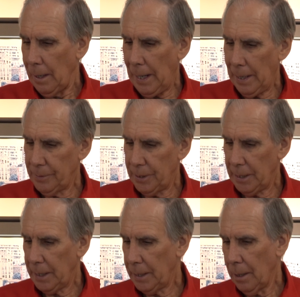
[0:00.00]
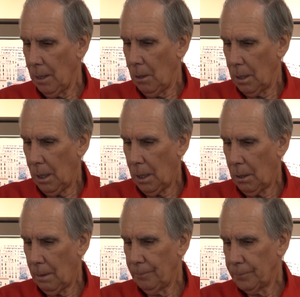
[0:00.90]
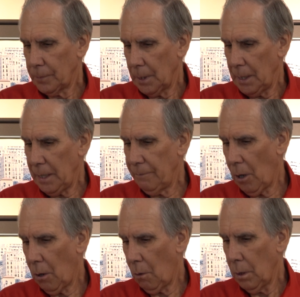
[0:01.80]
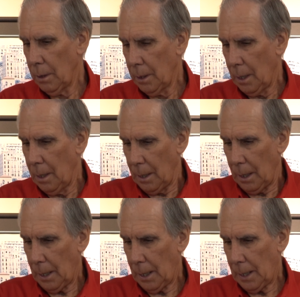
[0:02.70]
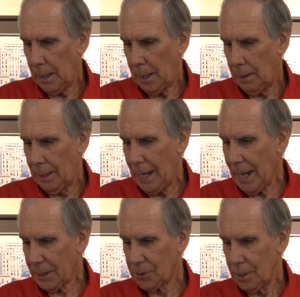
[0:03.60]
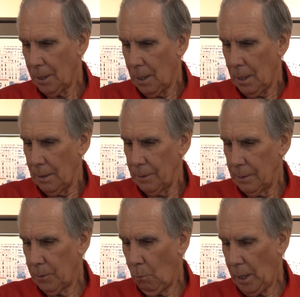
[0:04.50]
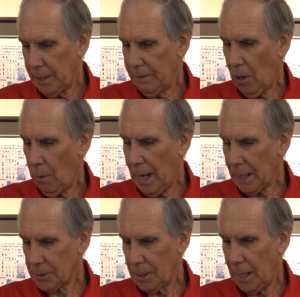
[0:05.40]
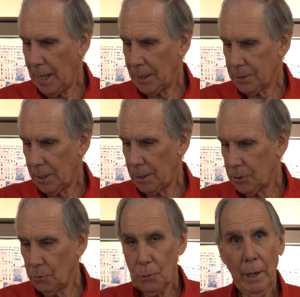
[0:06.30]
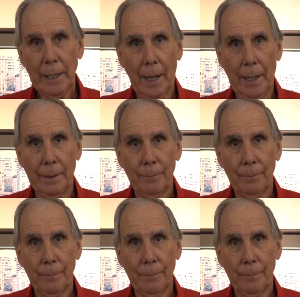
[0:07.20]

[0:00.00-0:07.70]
and the um, Evo uh, X, the One Evo X at uh, 229.